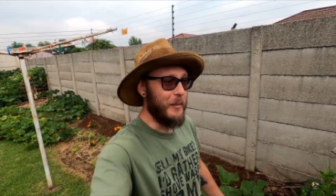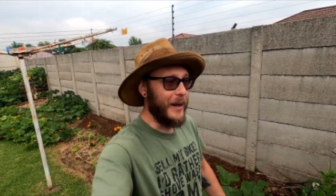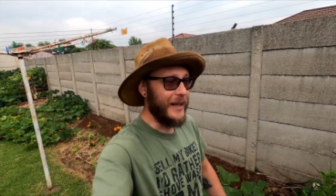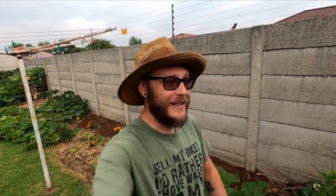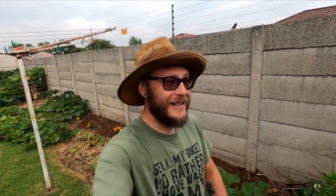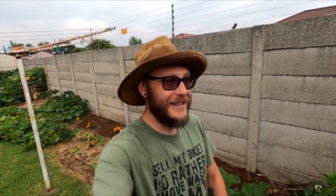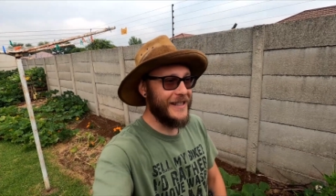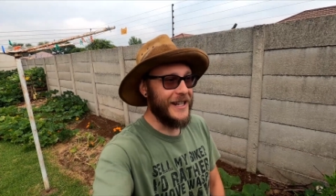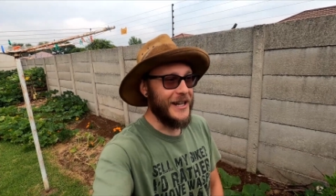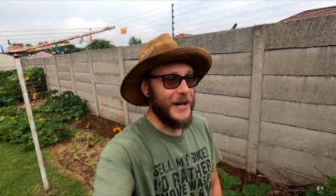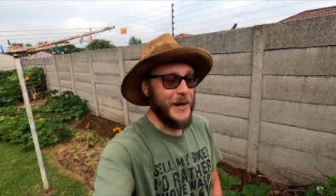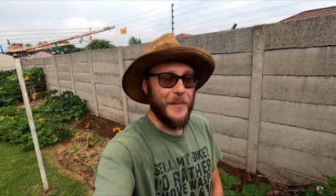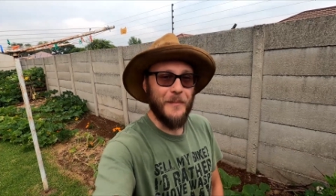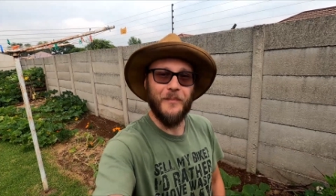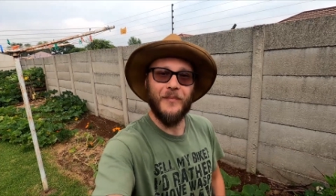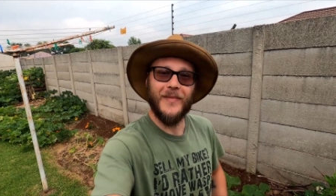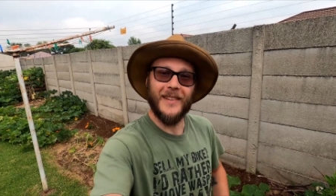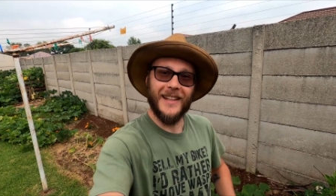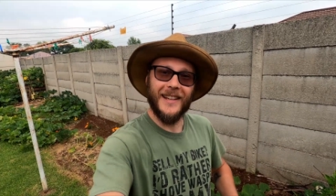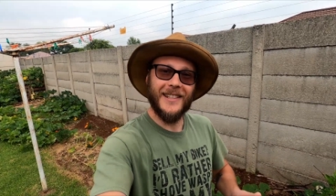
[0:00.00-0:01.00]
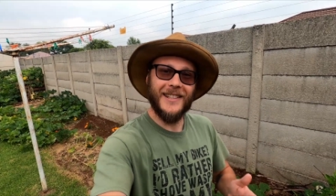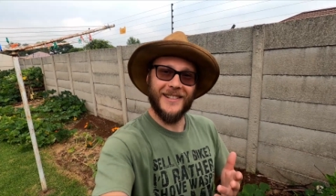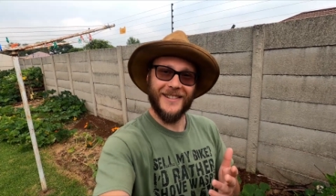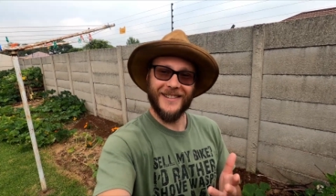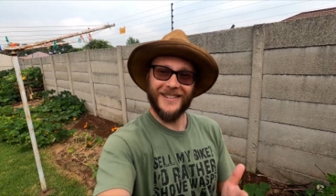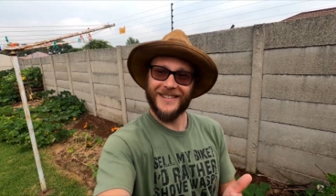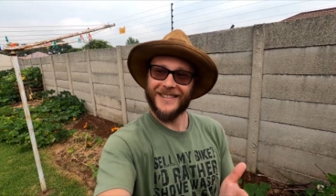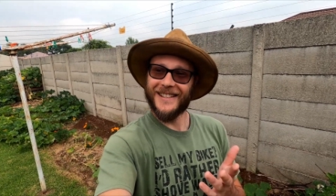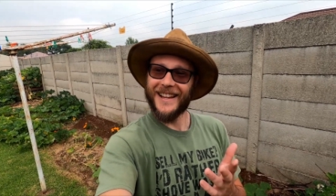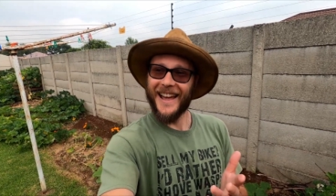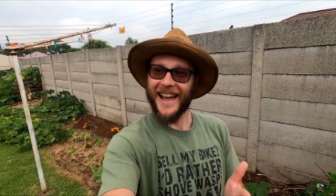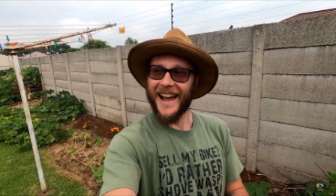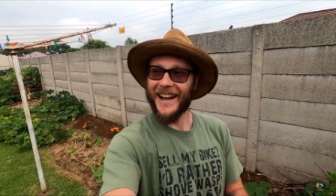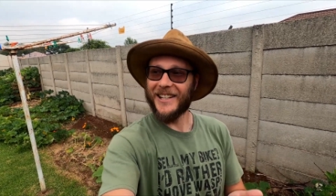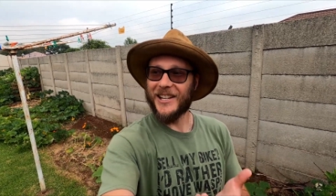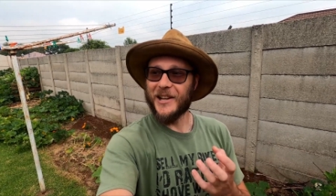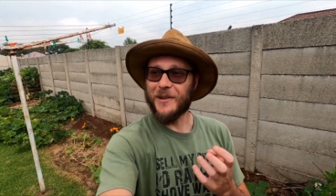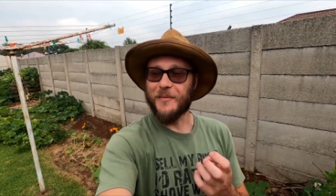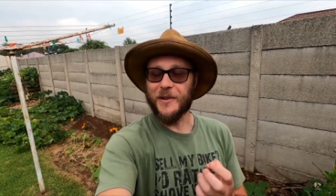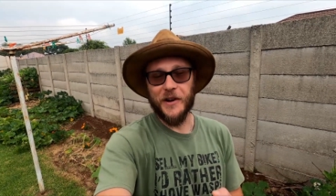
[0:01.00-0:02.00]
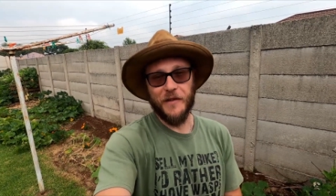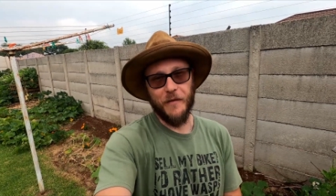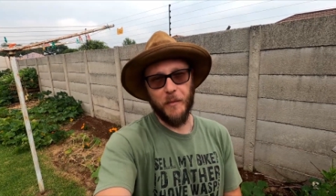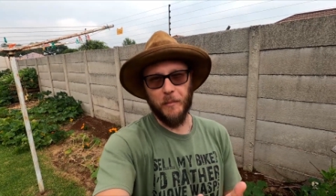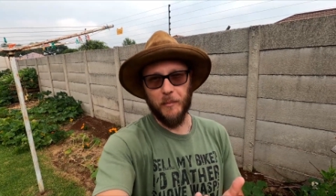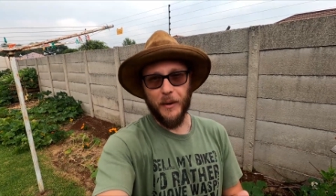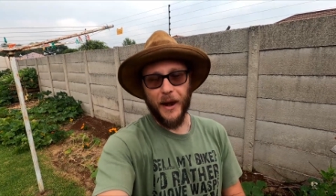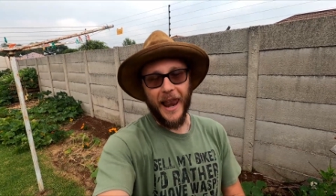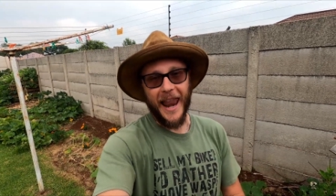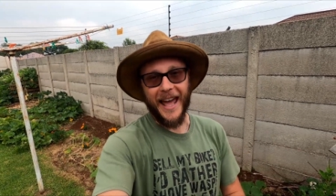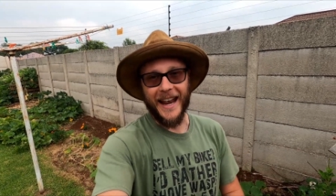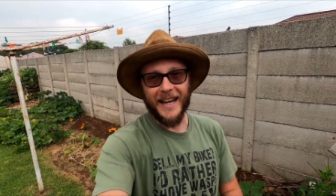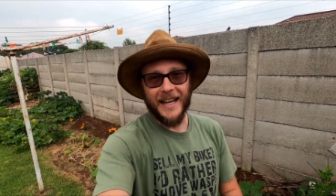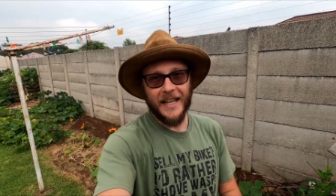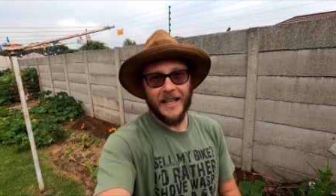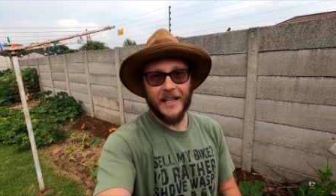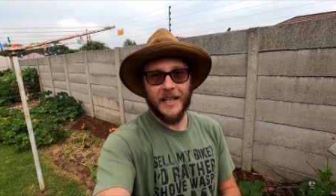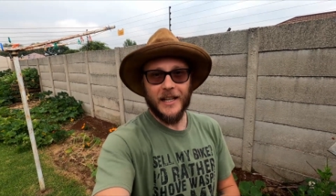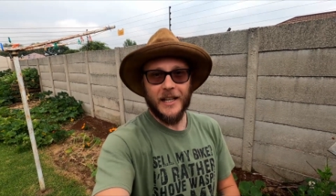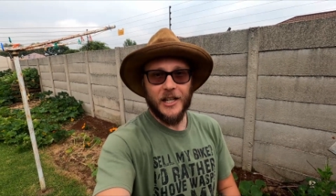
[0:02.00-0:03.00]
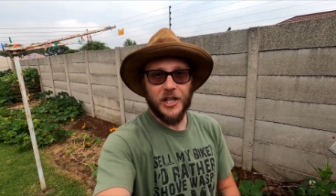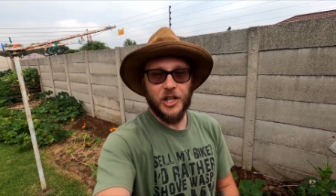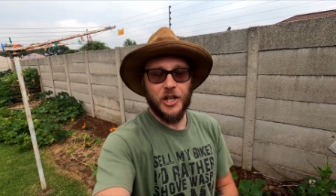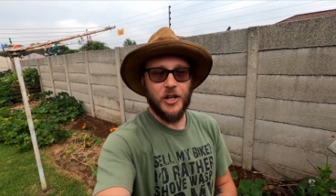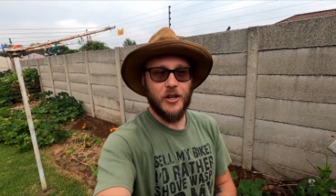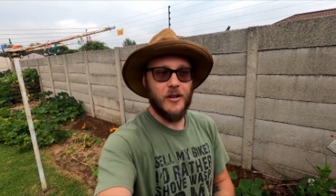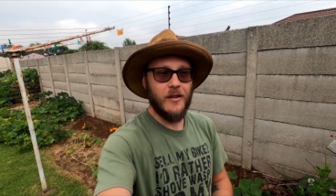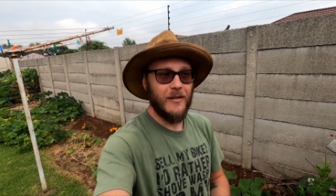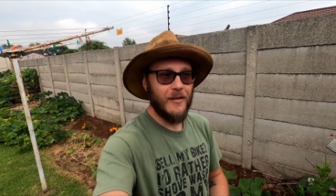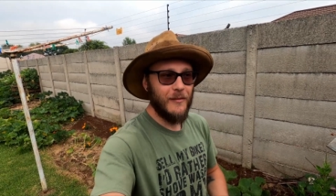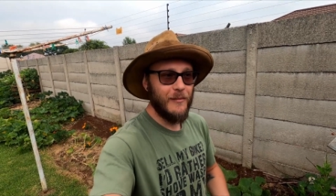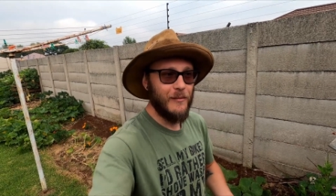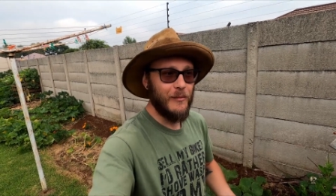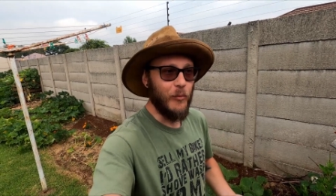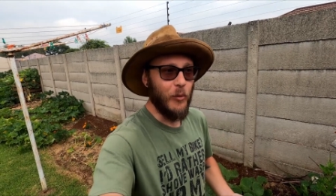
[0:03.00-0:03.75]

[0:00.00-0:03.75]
But it's actually a bit of a planning issue